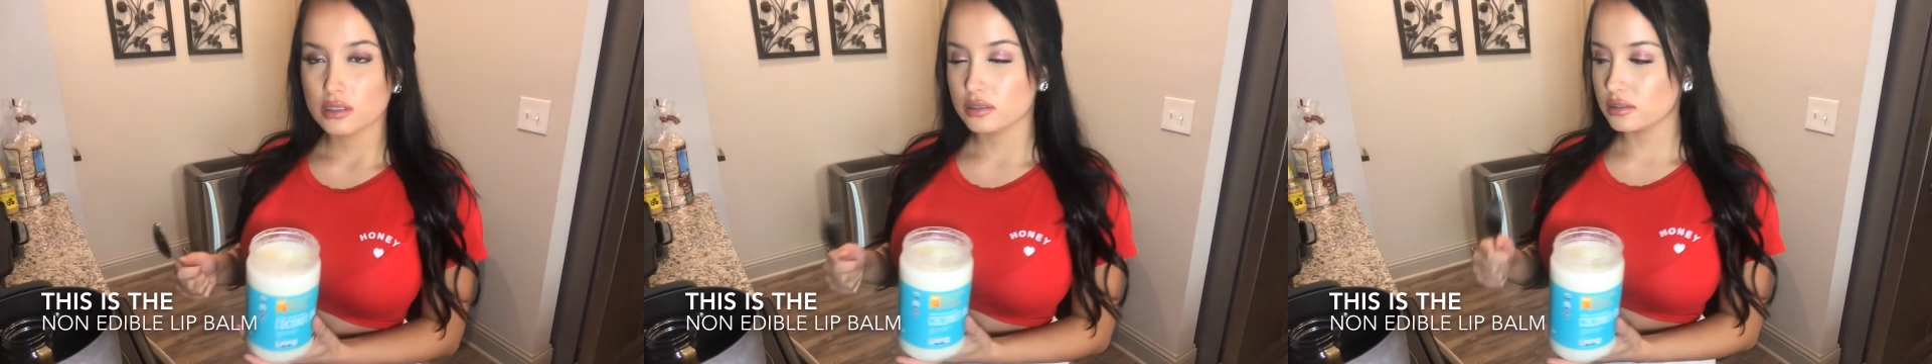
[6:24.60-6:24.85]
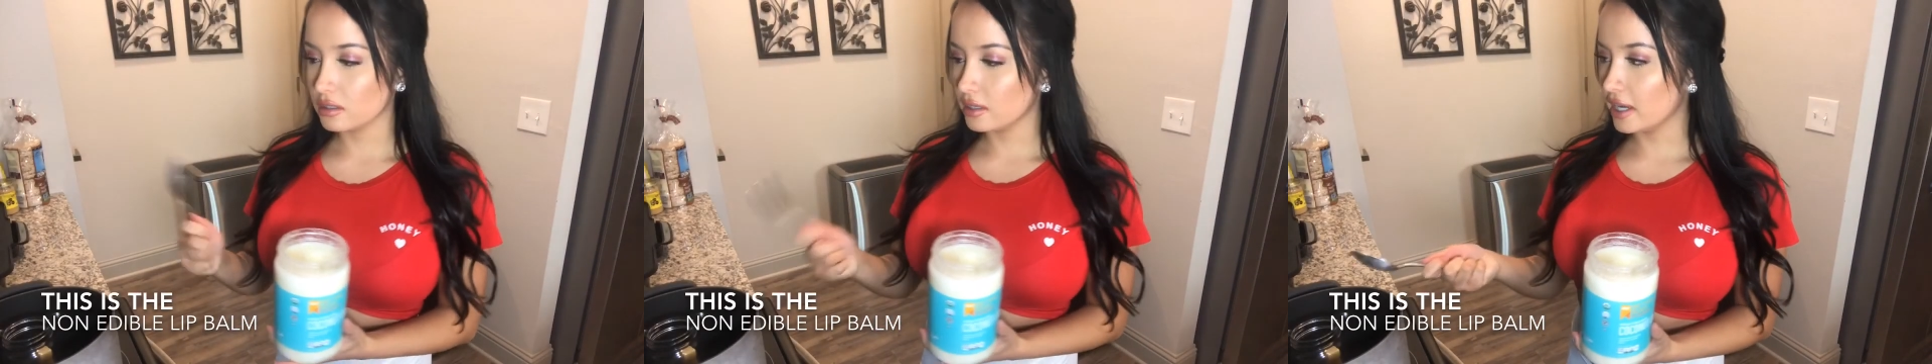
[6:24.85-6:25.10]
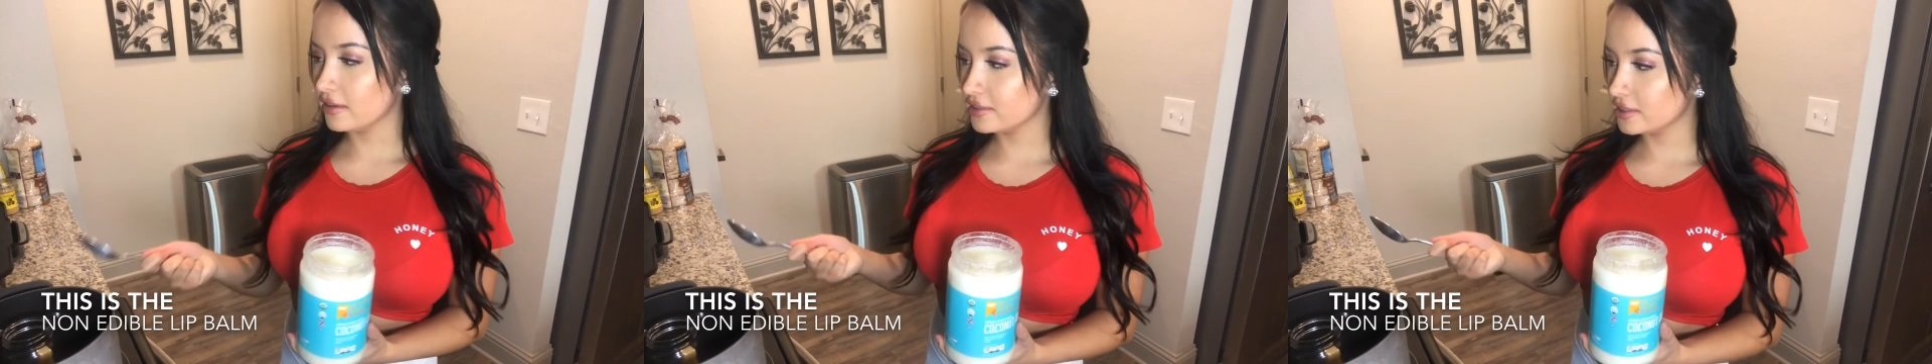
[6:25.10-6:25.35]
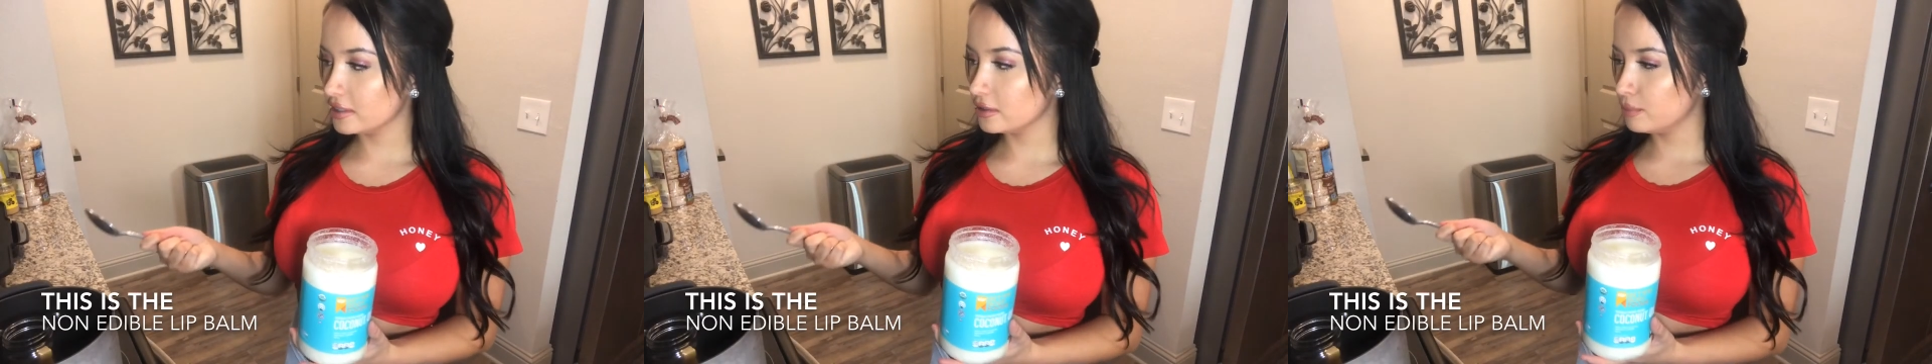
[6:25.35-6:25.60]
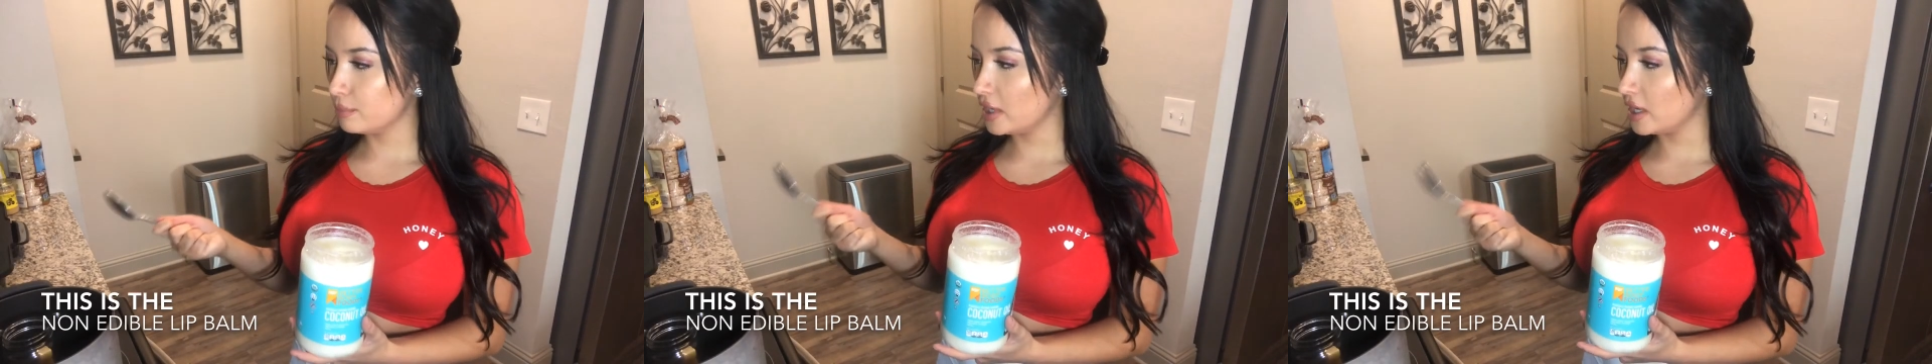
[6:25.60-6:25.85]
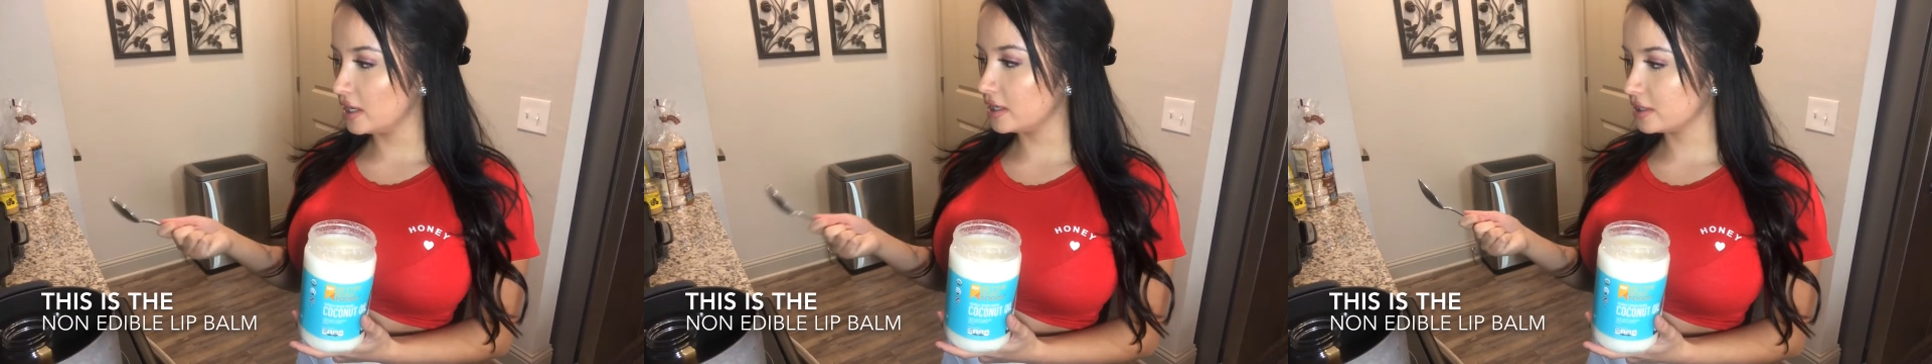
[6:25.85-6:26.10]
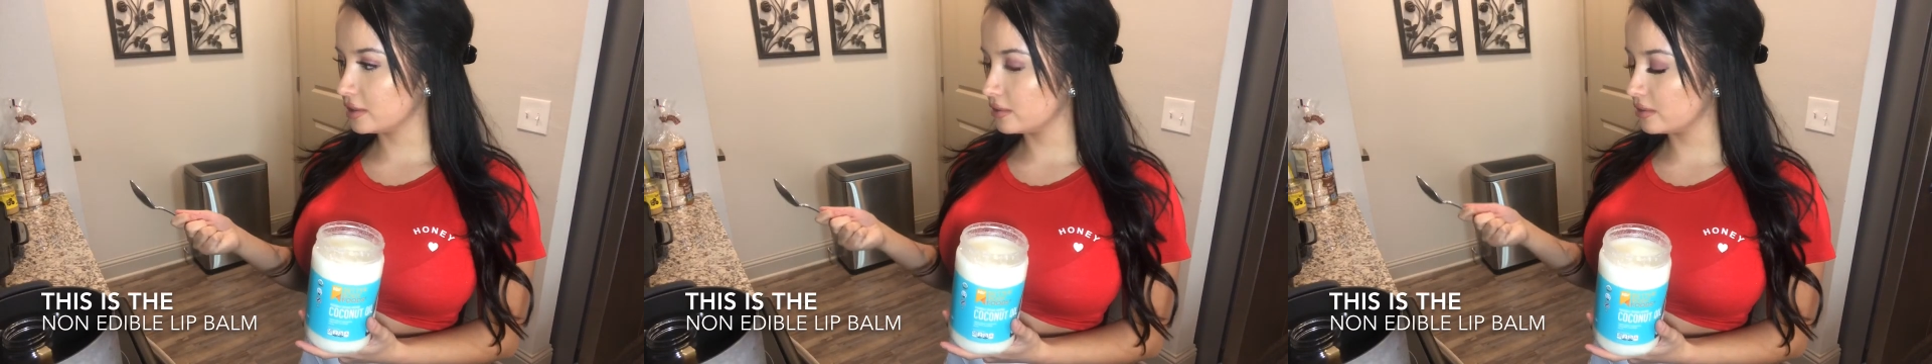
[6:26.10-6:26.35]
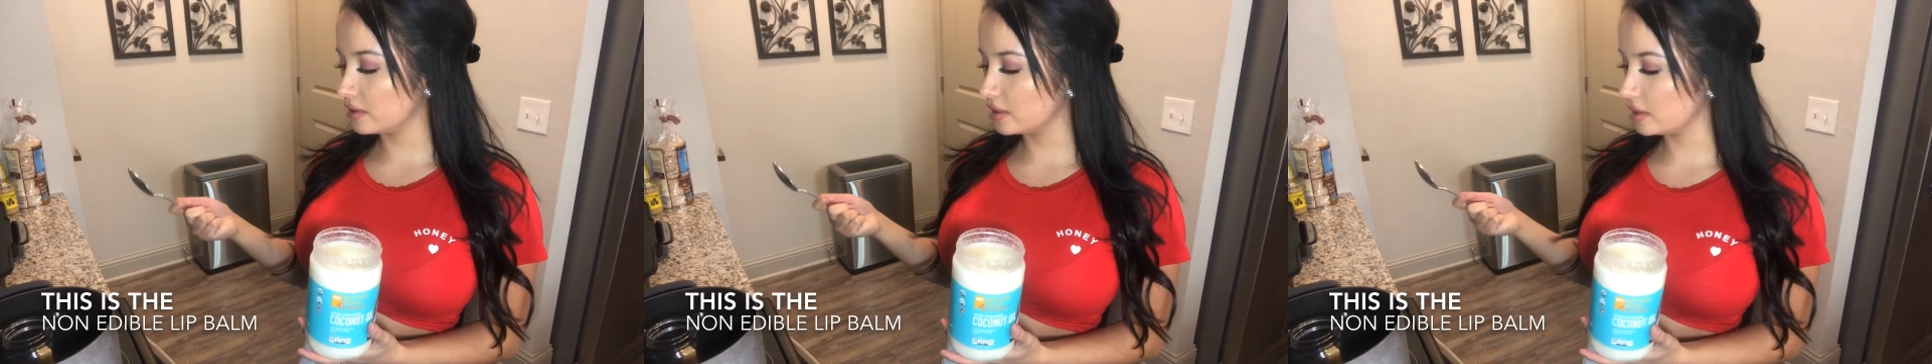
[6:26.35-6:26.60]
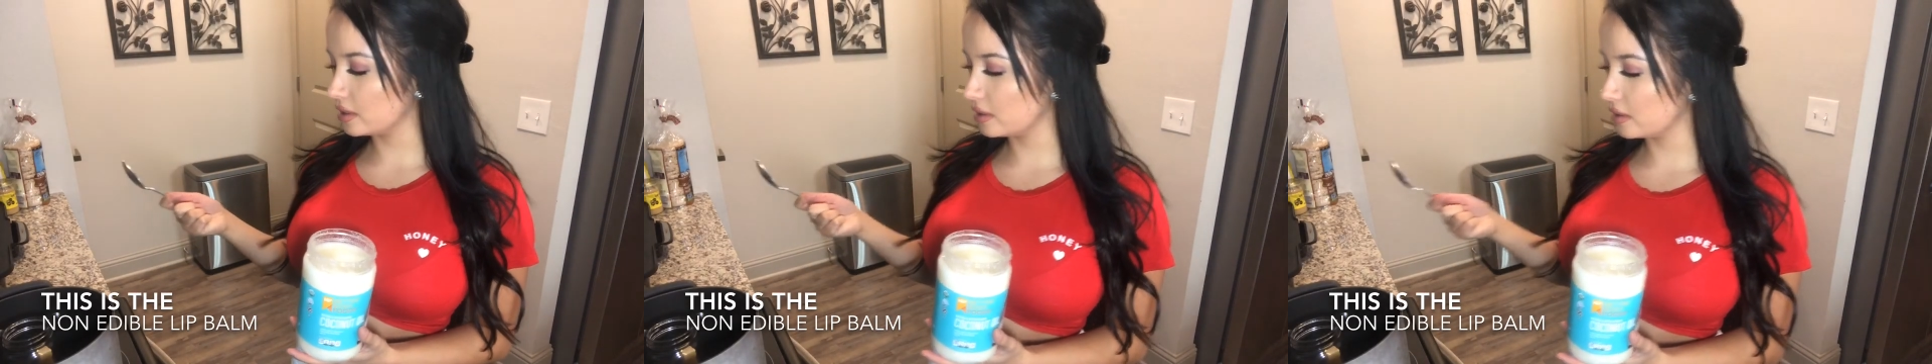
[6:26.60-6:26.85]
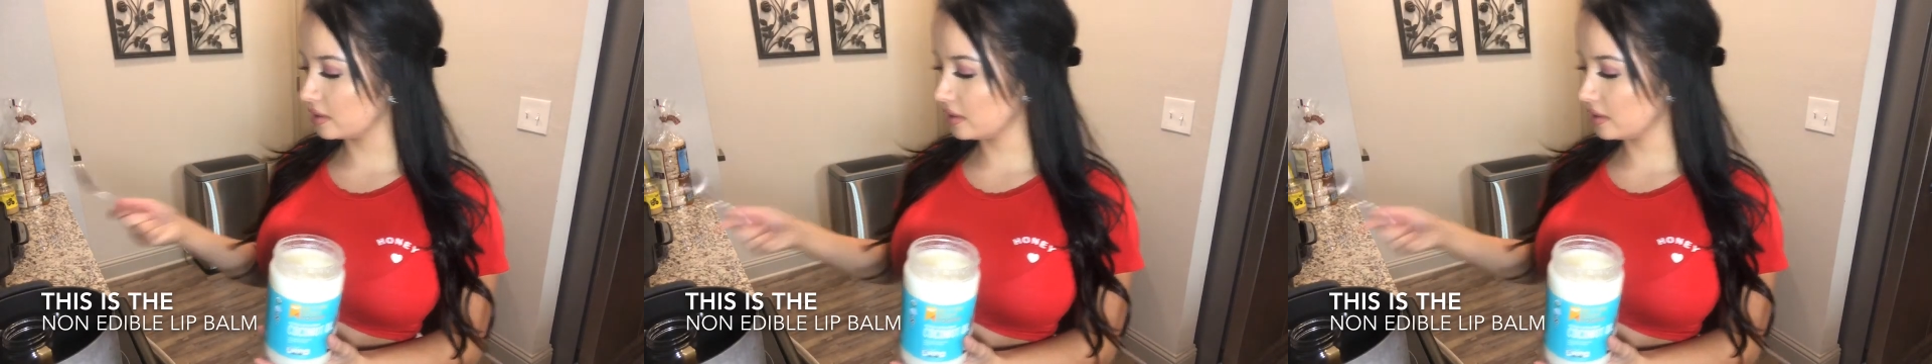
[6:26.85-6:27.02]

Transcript: So after you put your